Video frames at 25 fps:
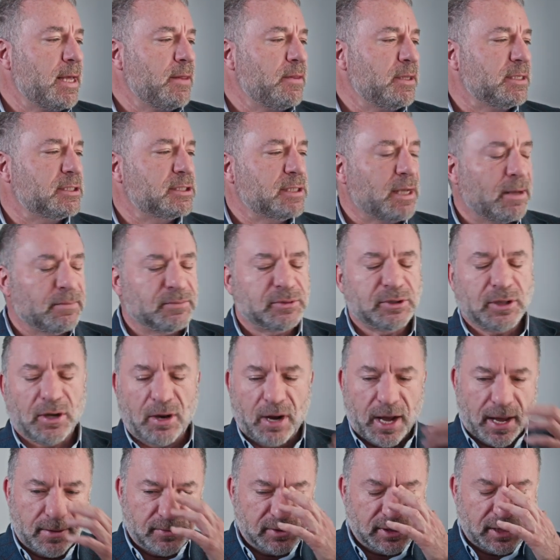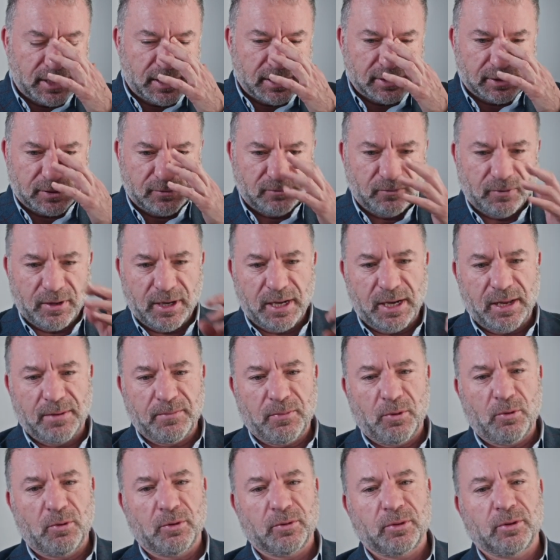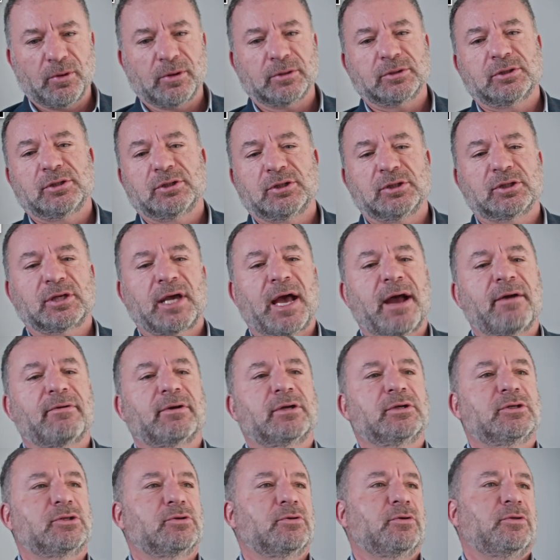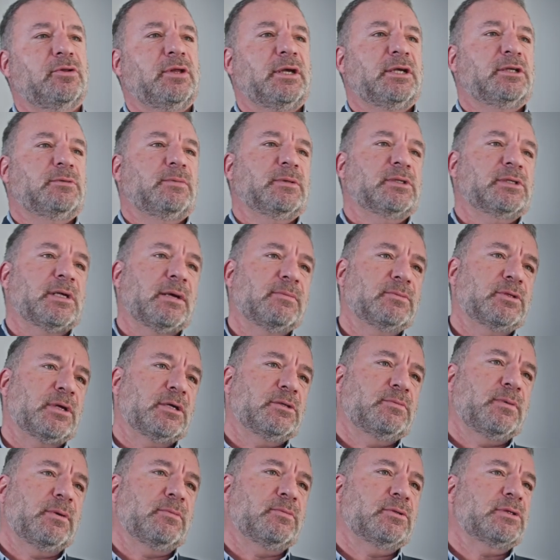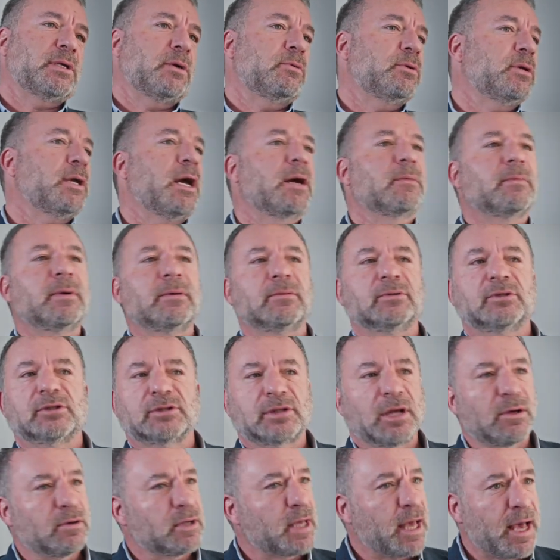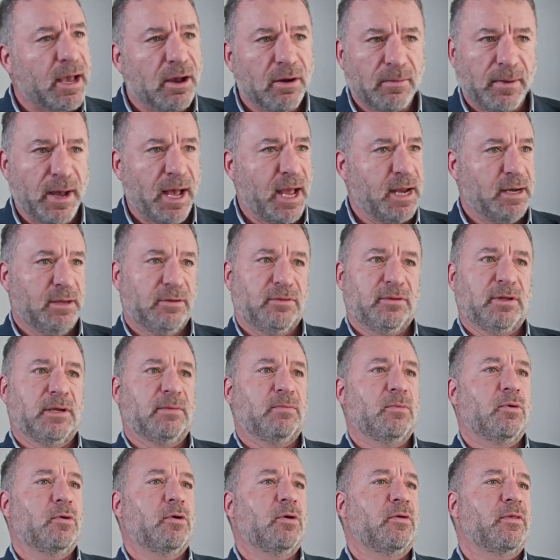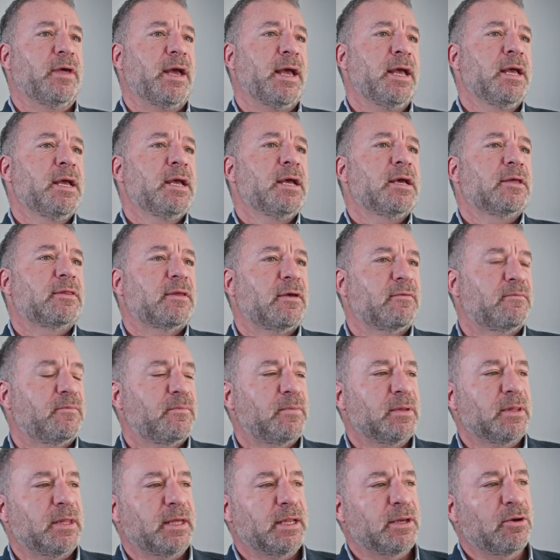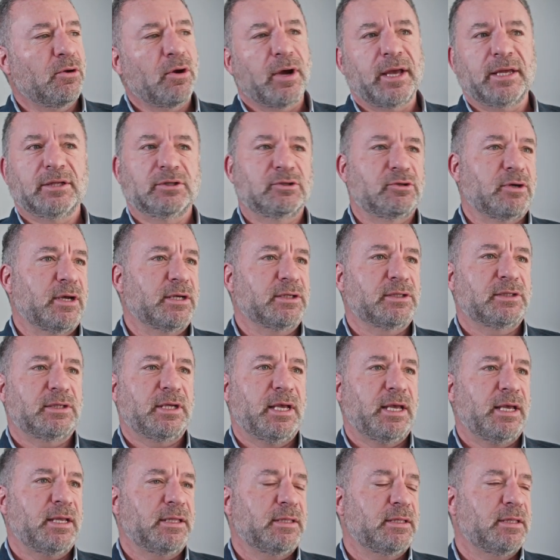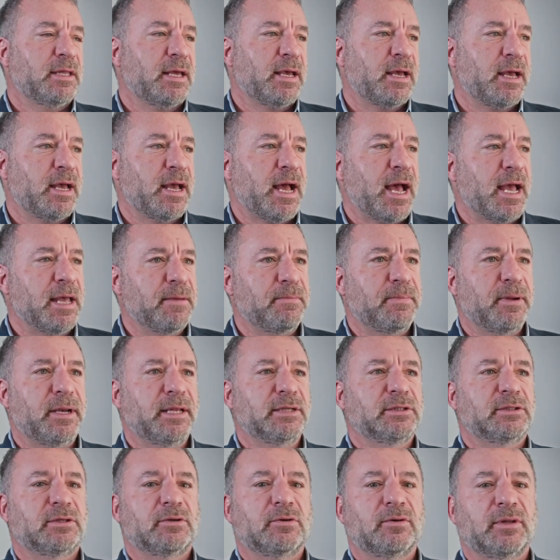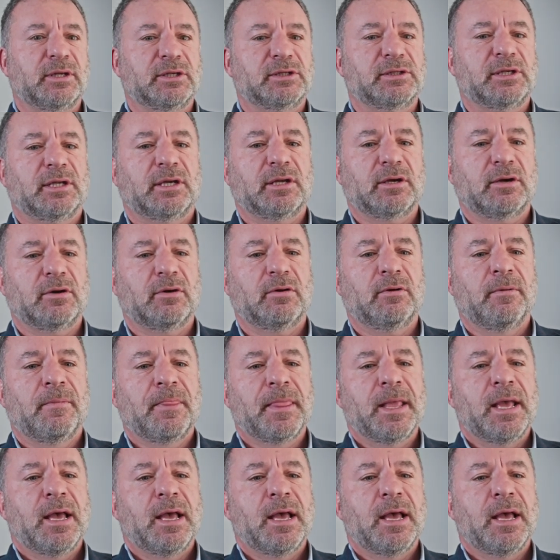sometimes, and it's really important not to just caricature things, but sometimes people say, well, young people just don't care about anything more. They're not interested, they're apolitical, they're cynical.